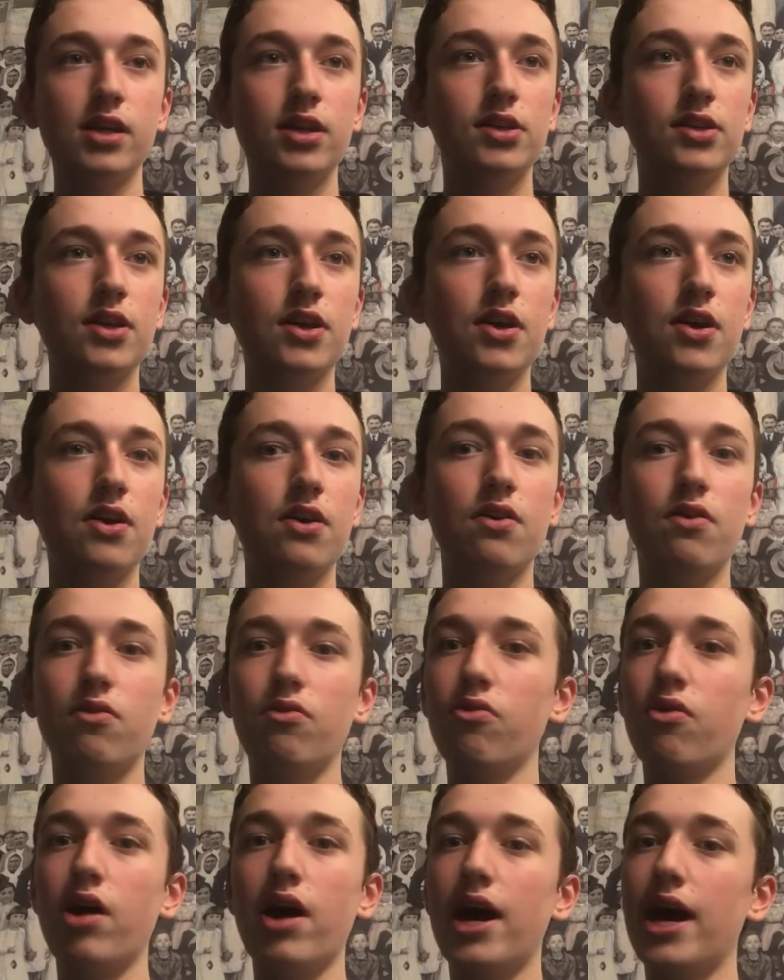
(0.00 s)

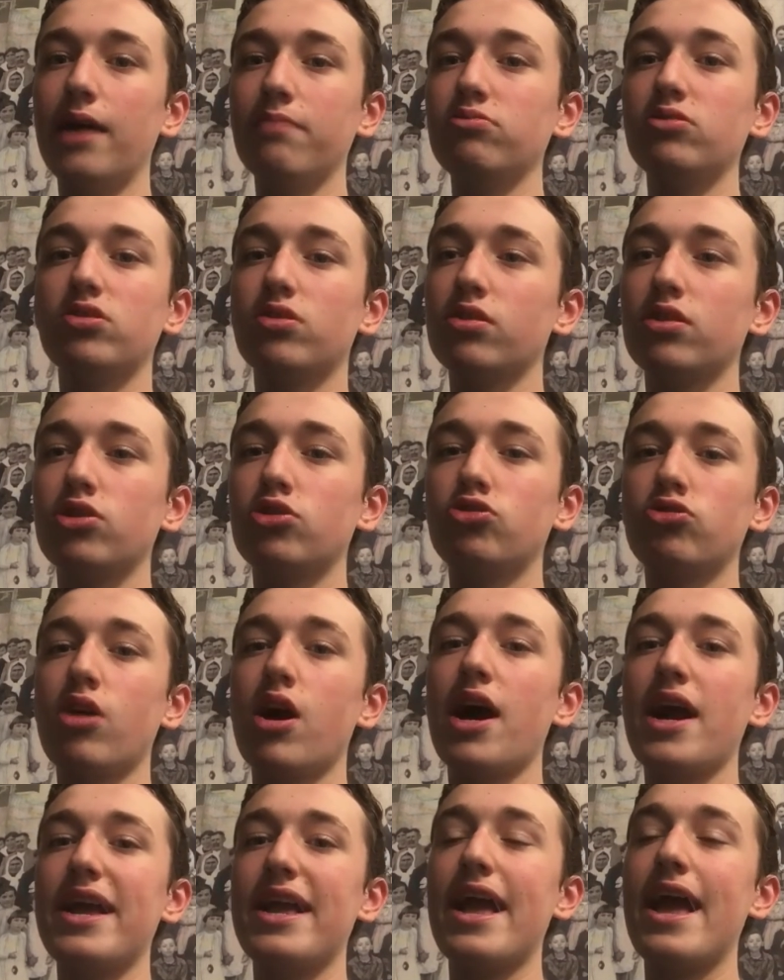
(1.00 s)
So, I'm just going to
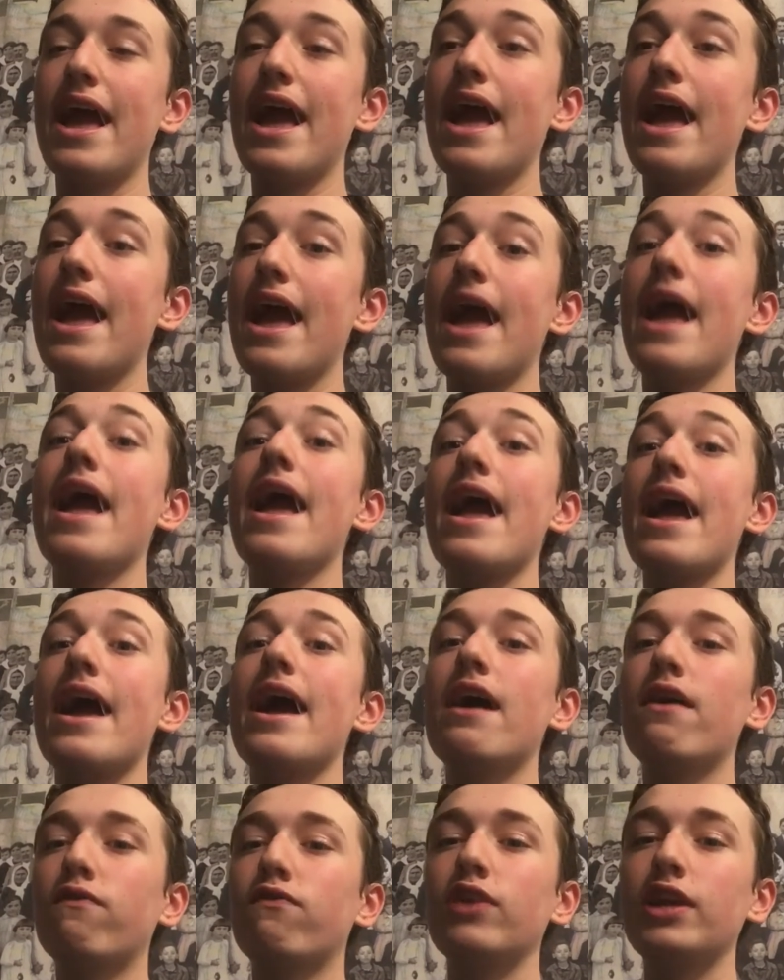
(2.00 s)
try
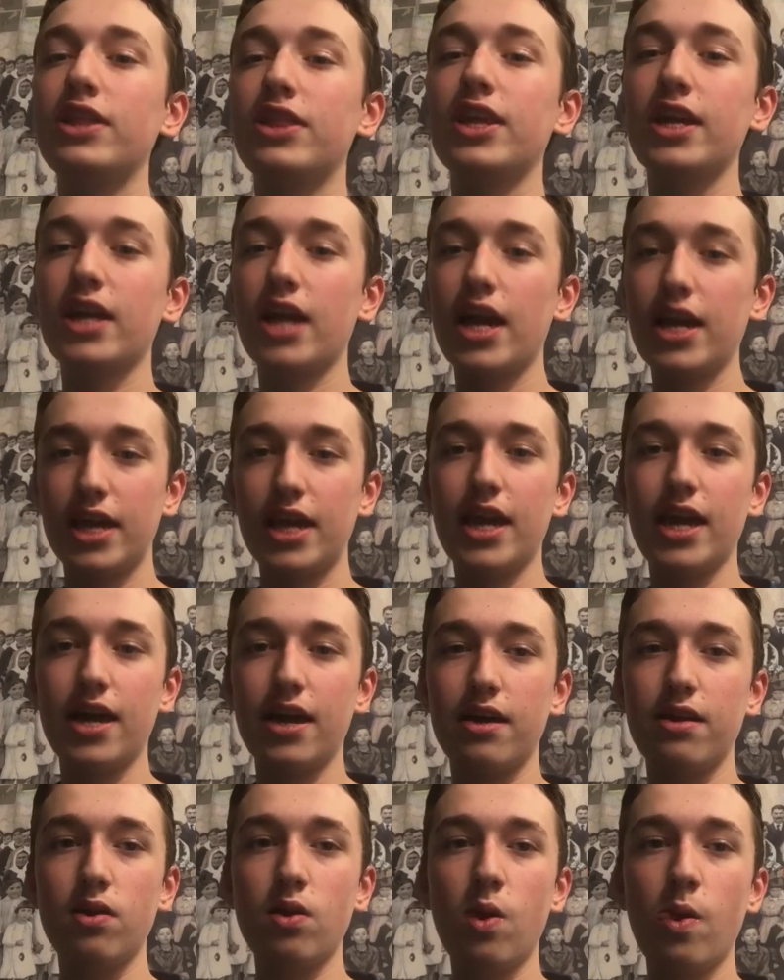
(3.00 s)
everything I
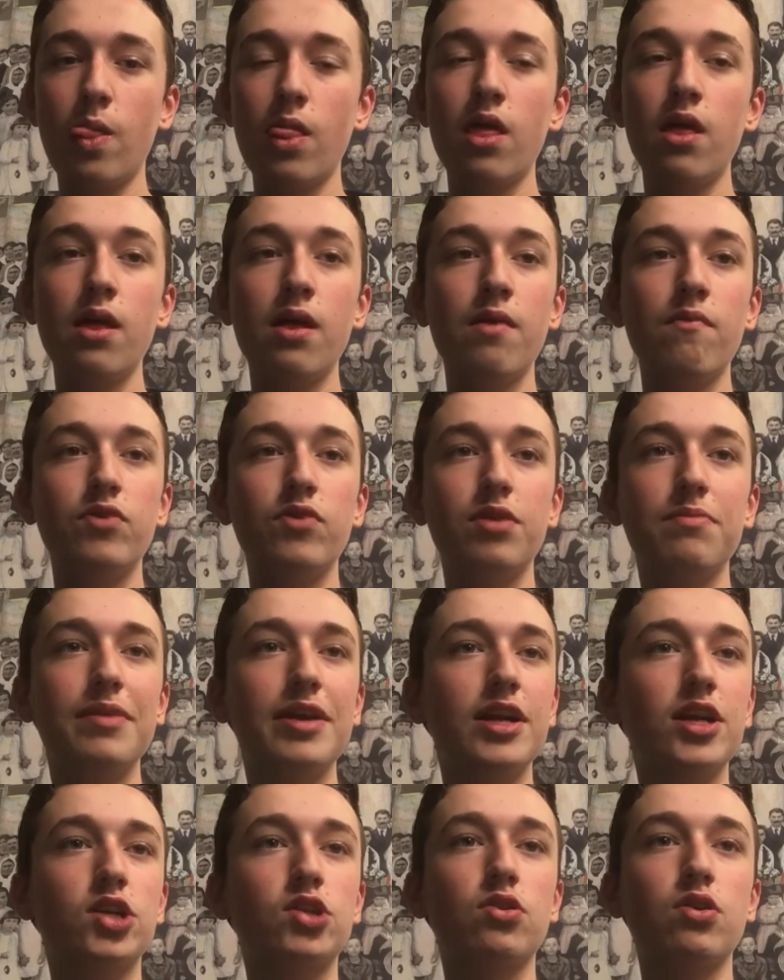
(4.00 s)
can to
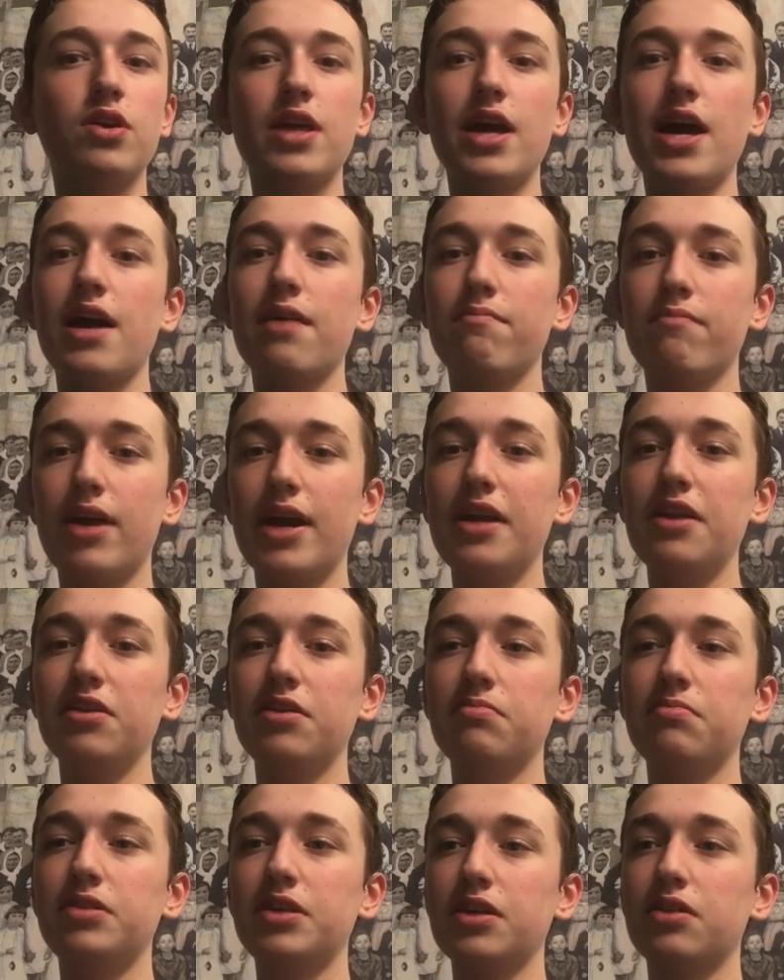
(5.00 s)
make sure that my
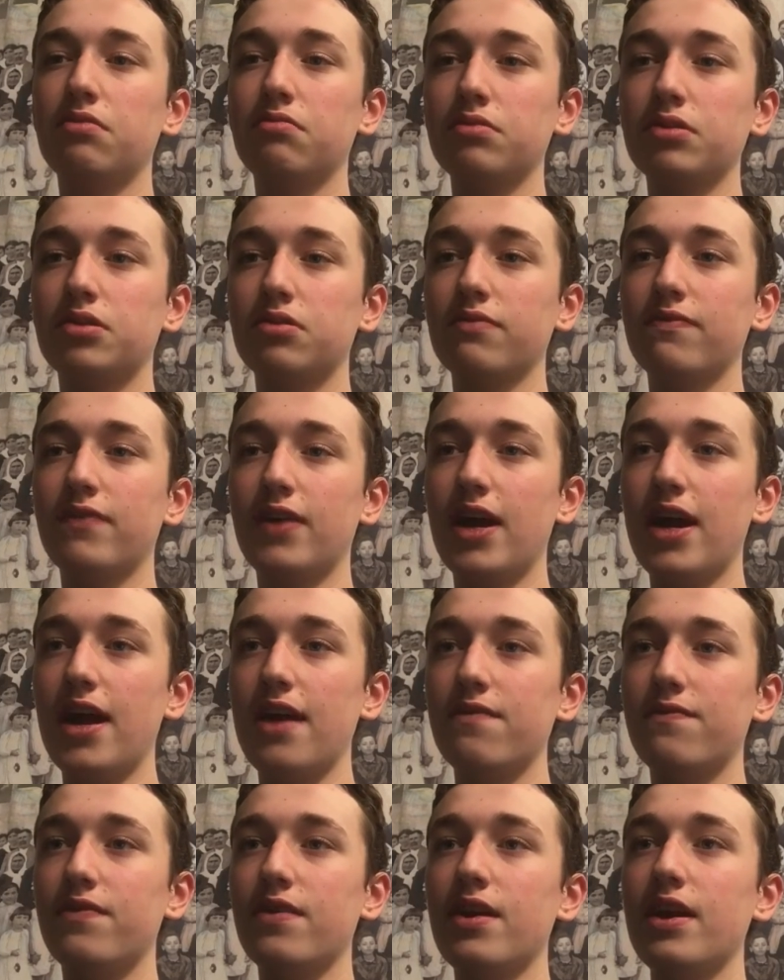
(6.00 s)
YouTube channel will
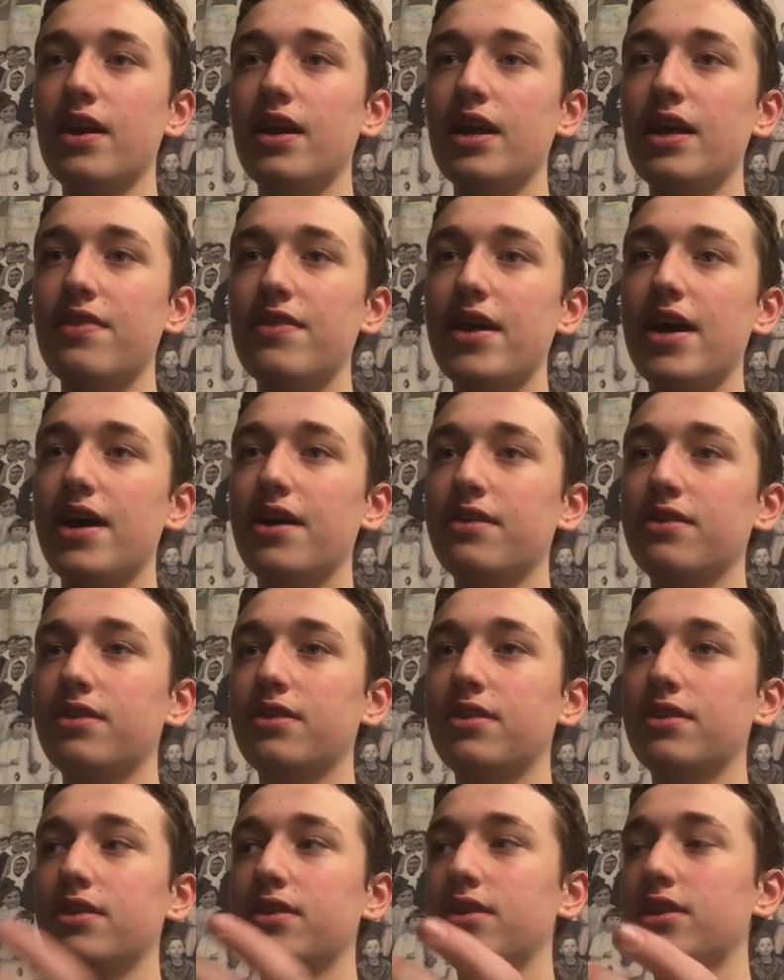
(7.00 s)
survive and that
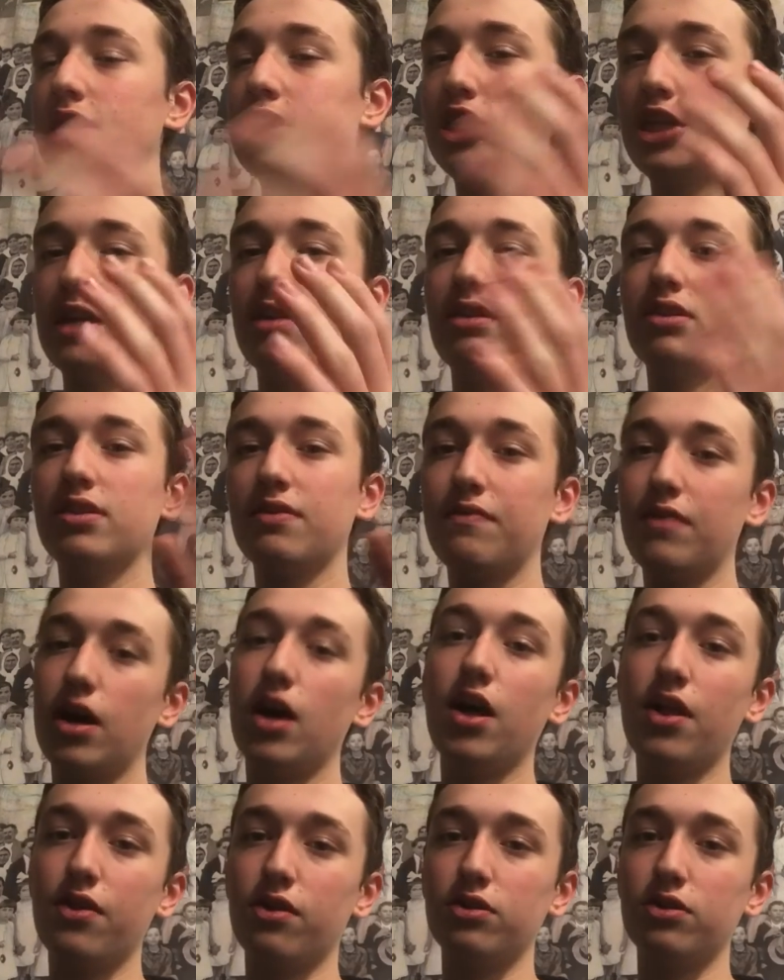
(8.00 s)
the channels of
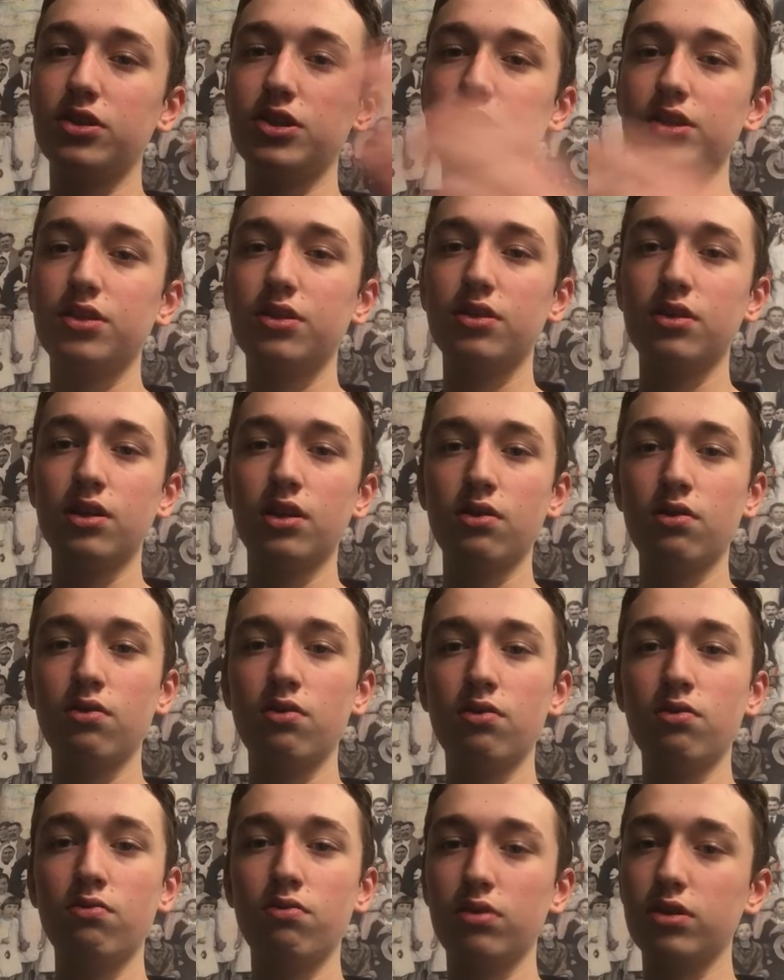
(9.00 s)
others
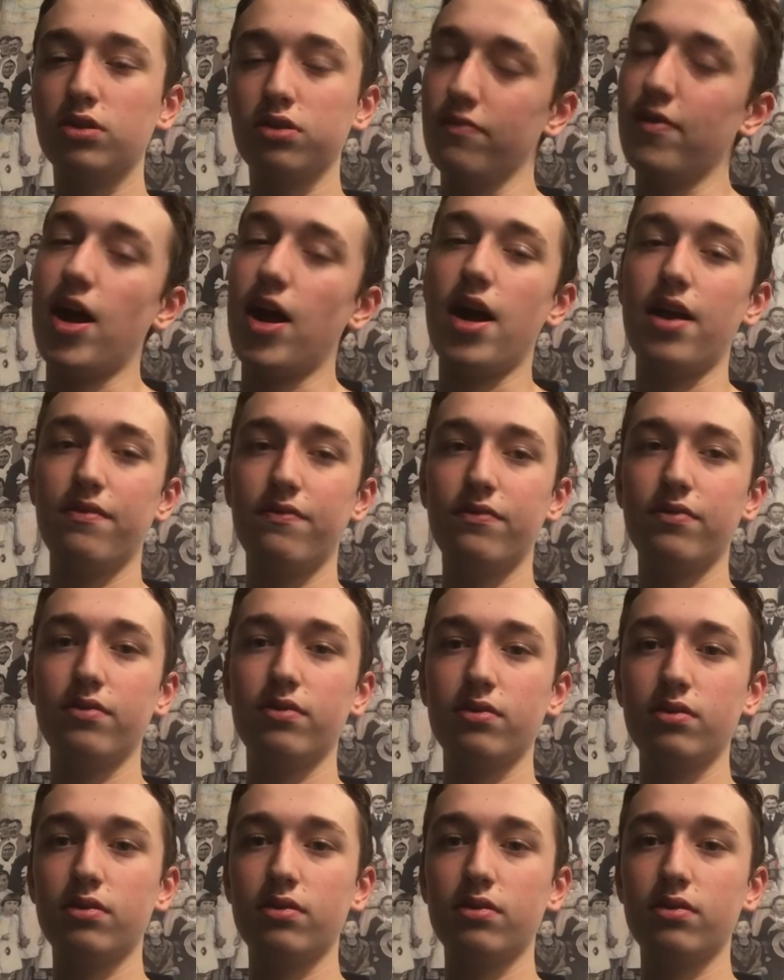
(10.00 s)
will survive.